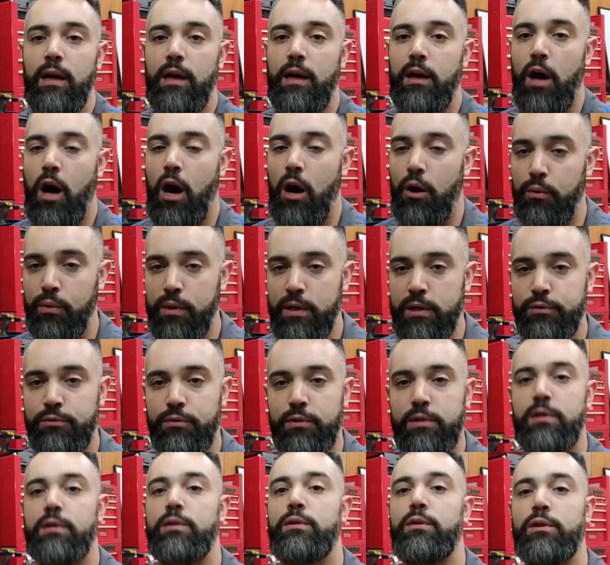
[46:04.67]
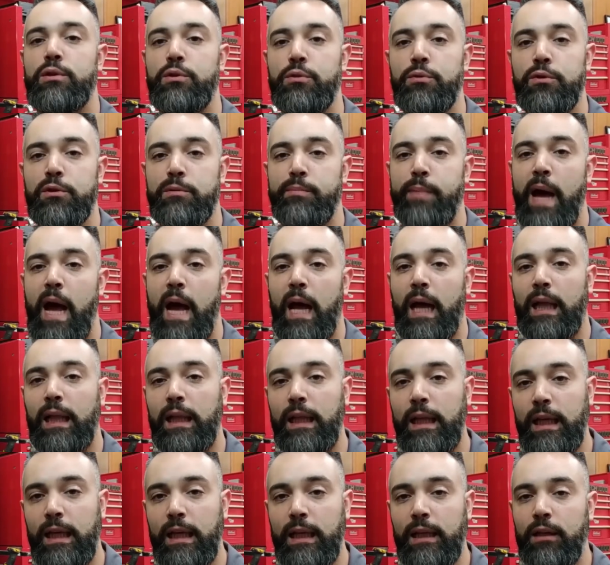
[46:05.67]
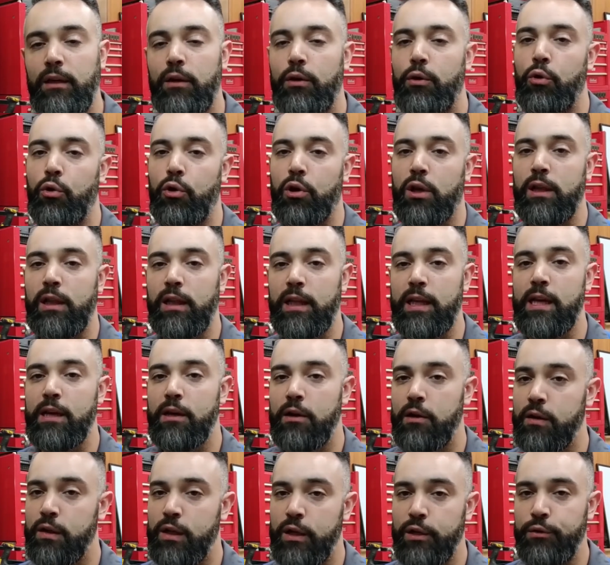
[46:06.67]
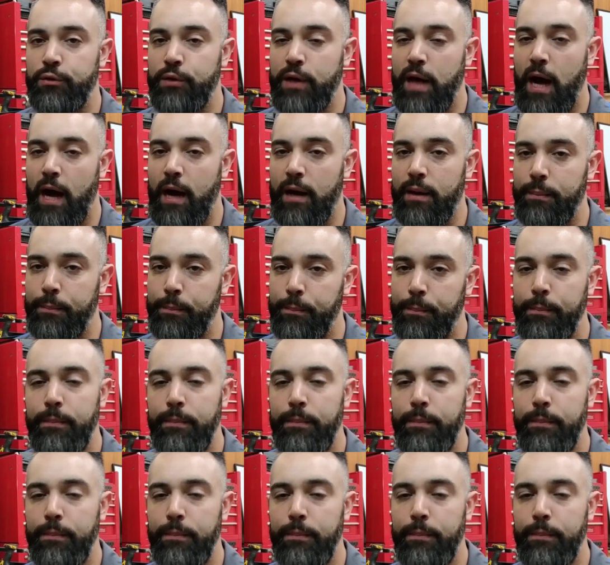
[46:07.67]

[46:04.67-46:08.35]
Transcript: Always return the tools back clean or cleaner than you got them.